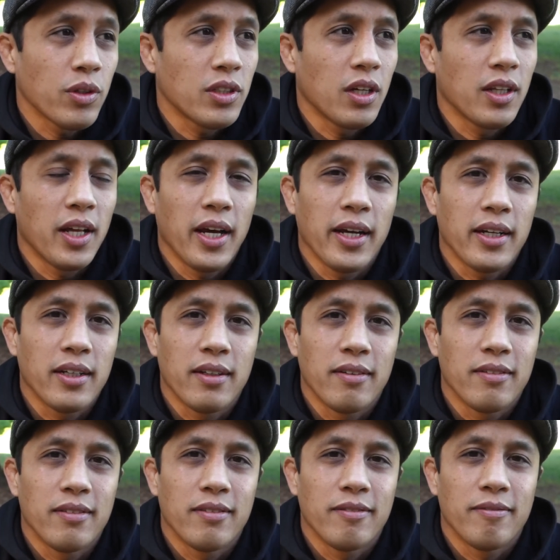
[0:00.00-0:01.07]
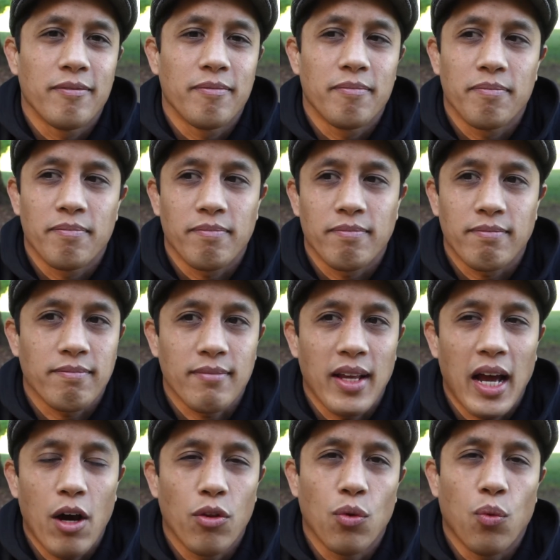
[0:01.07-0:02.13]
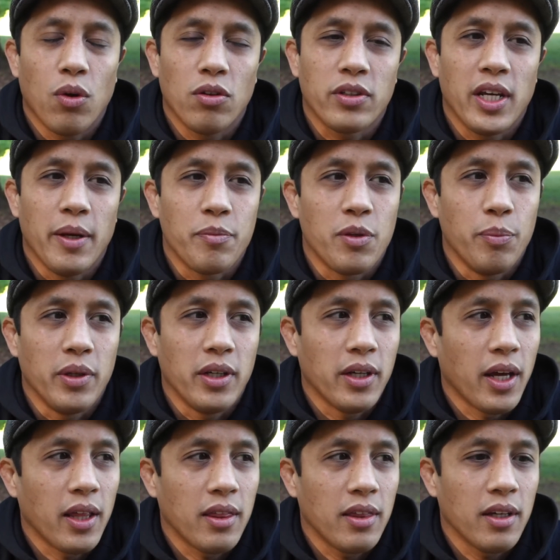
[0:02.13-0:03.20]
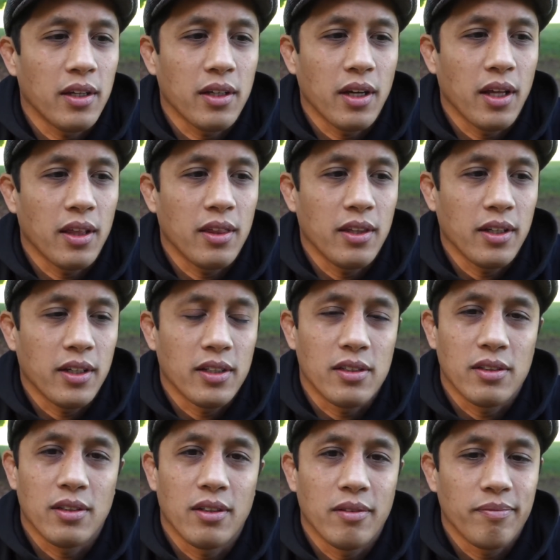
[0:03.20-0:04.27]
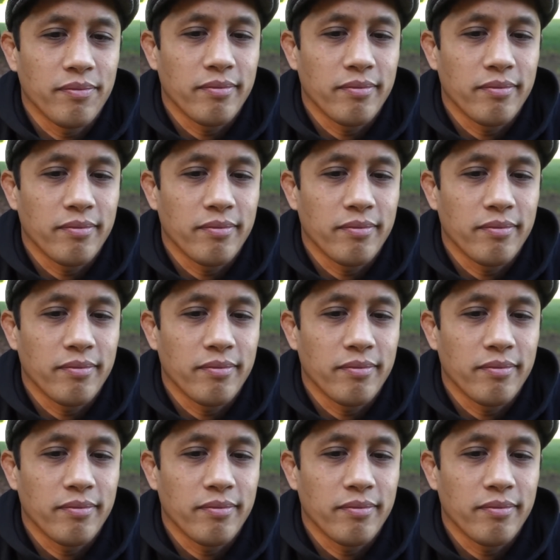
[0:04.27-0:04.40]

like how the world came to be. I think it's an